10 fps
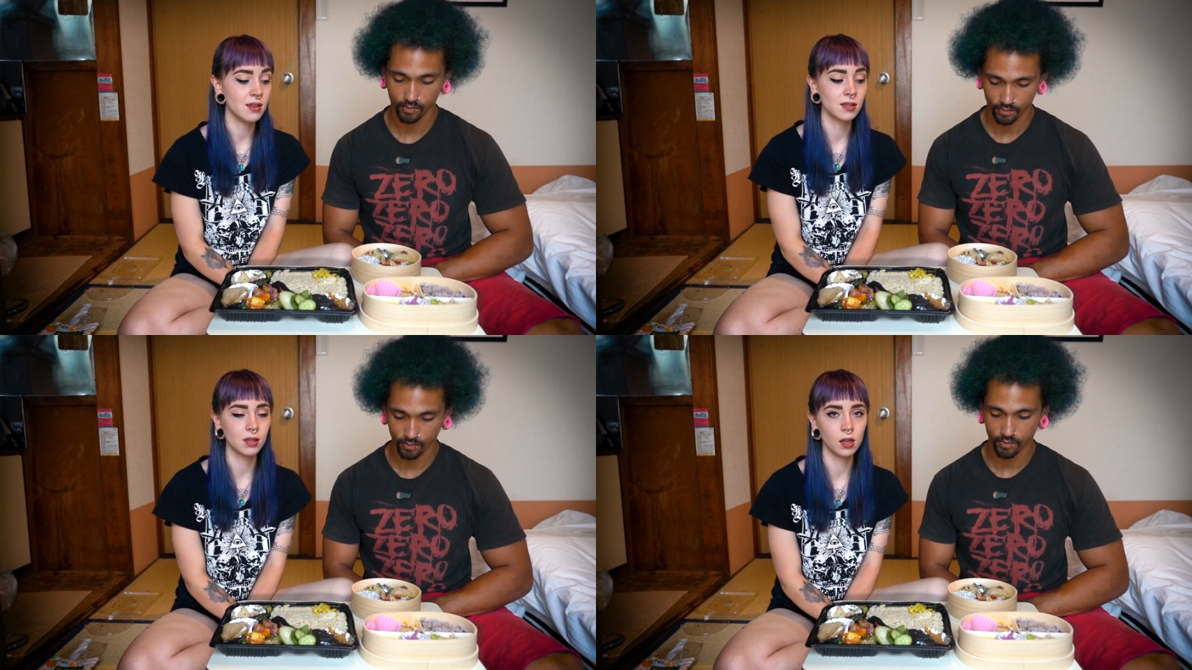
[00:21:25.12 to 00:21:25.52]

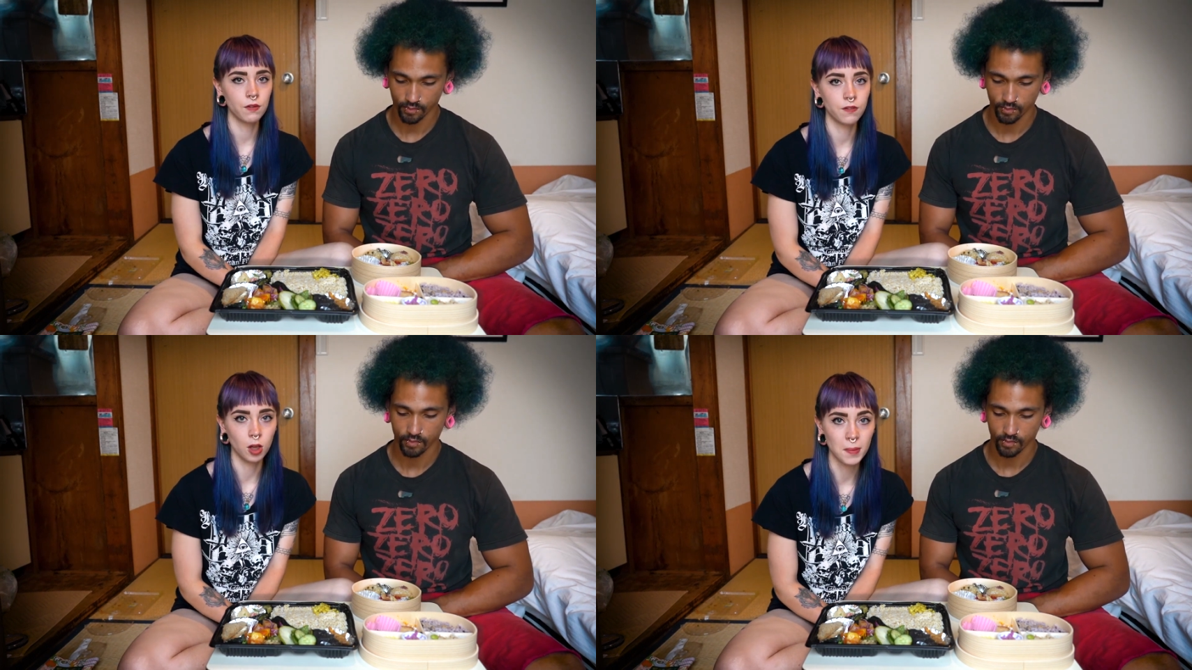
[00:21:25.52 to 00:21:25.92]
Speaker 1: easily
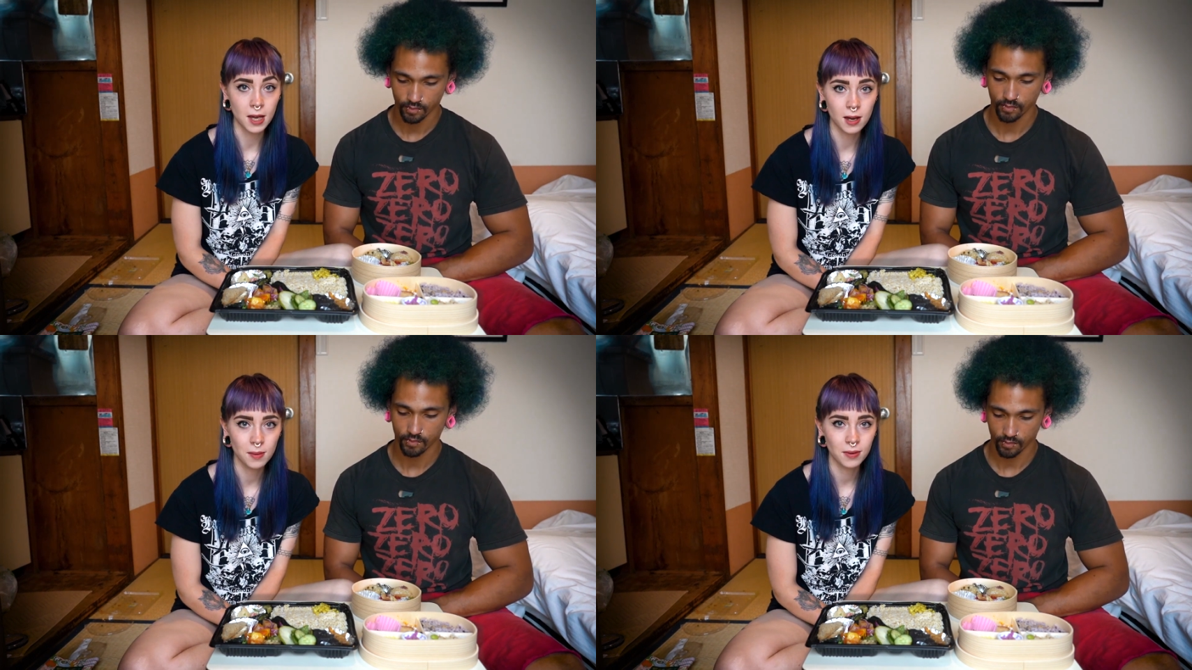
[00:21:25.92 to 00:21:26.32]
fill me
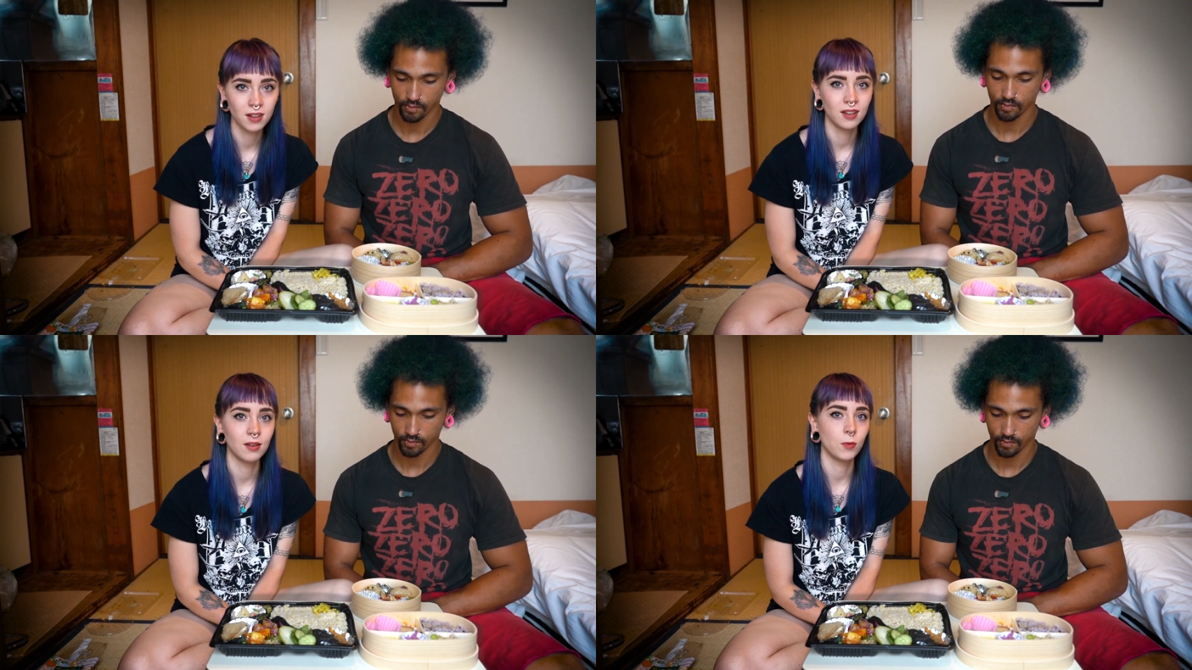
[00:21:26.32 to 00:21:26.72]
up
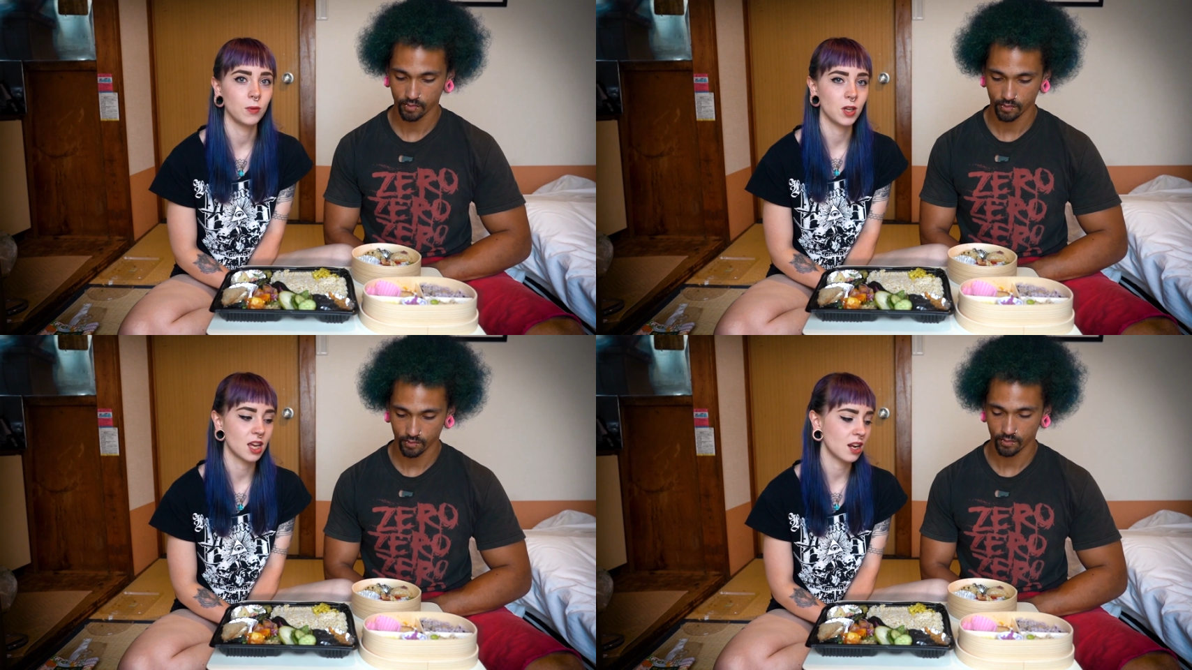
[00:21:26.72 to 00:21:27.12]
when
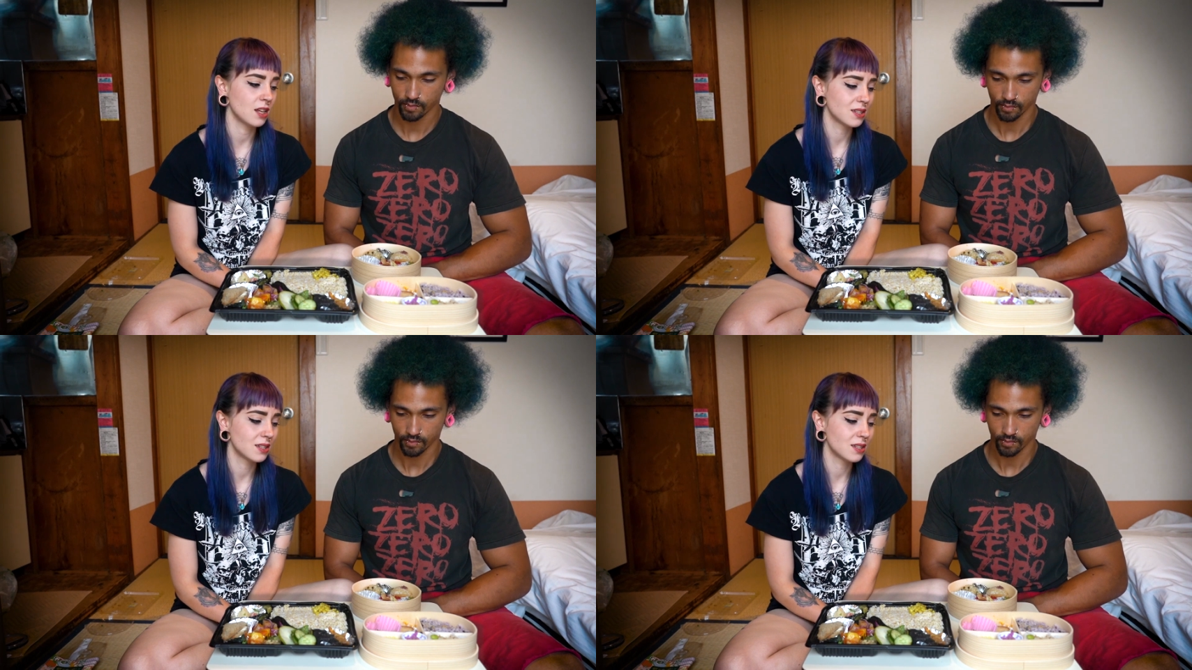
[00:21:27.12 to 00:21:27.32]
we get it.